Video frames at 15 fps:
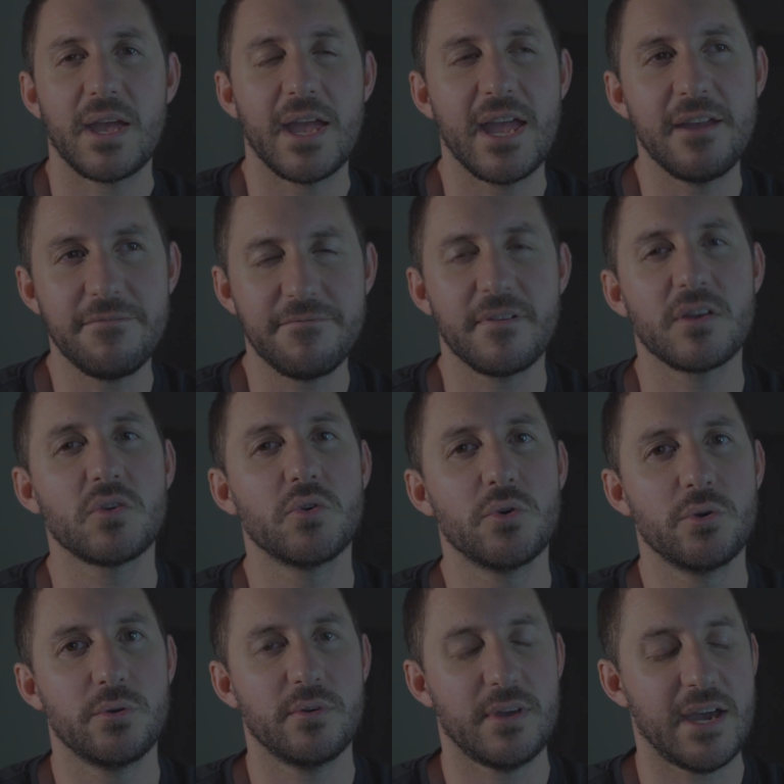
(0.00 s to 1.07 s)
if
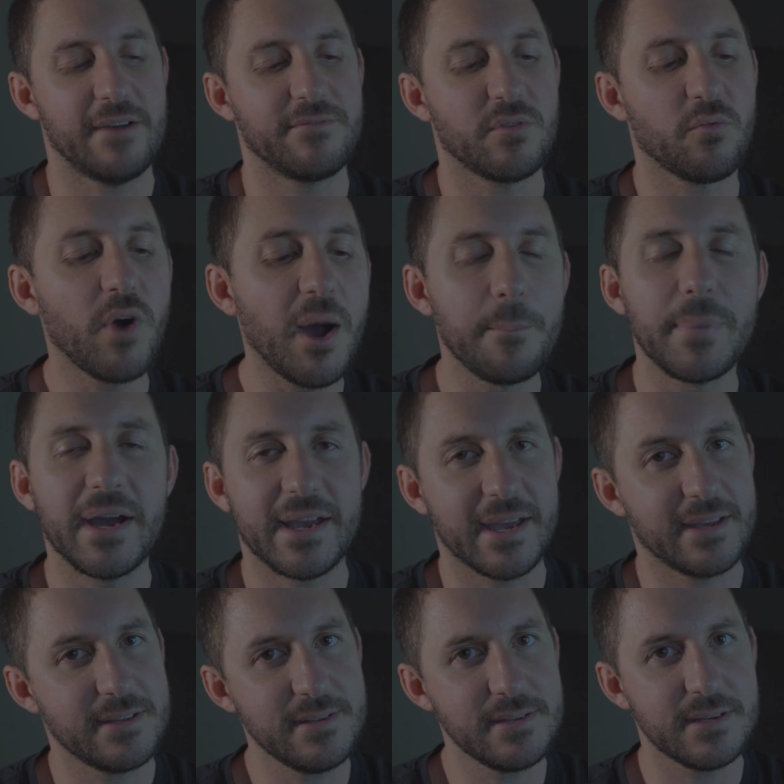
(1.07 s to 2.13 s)
you have the right back
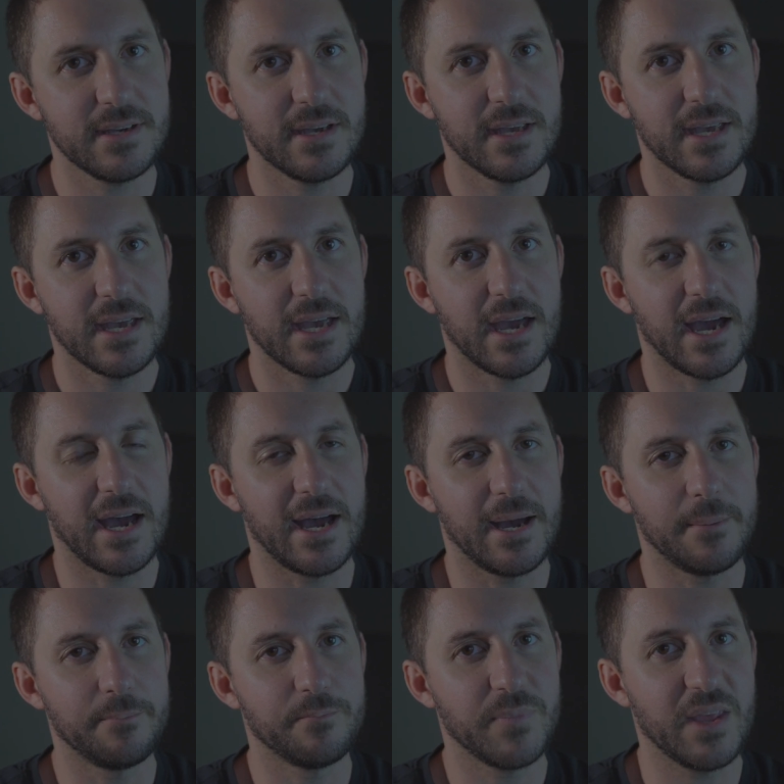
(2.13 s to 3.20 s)
end
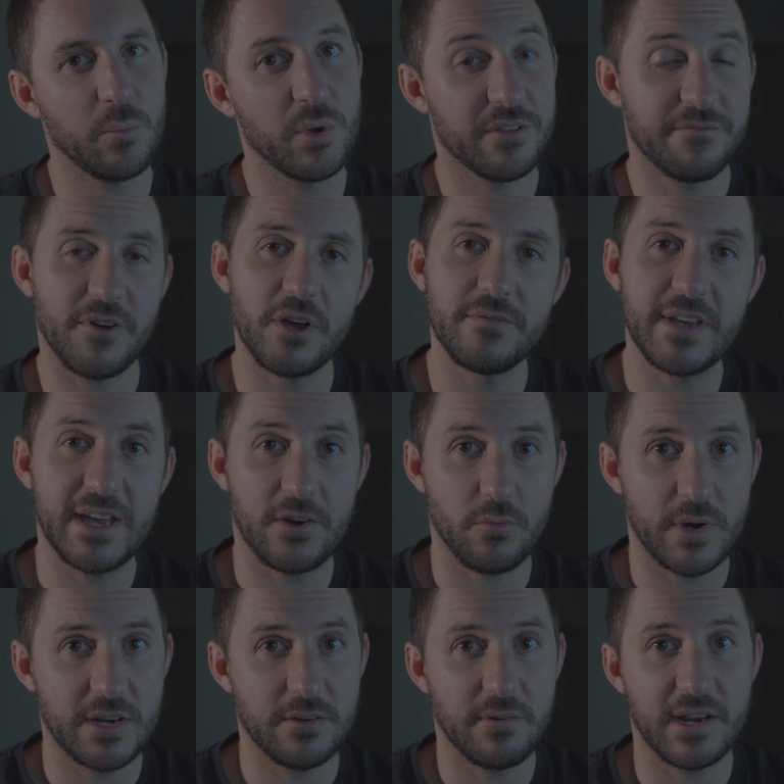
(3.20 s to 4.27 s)
with foveated
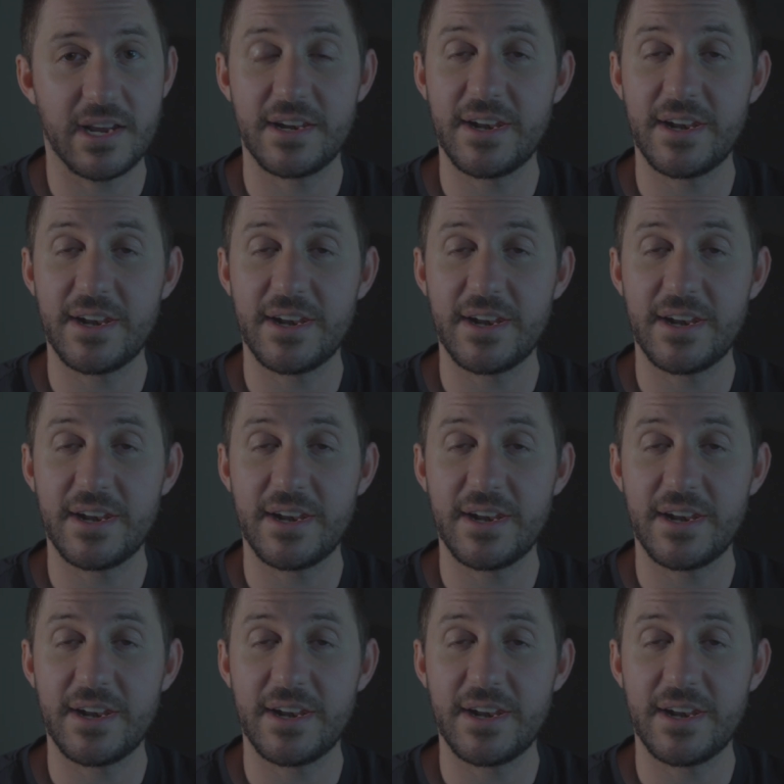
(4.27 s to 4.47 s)
rendering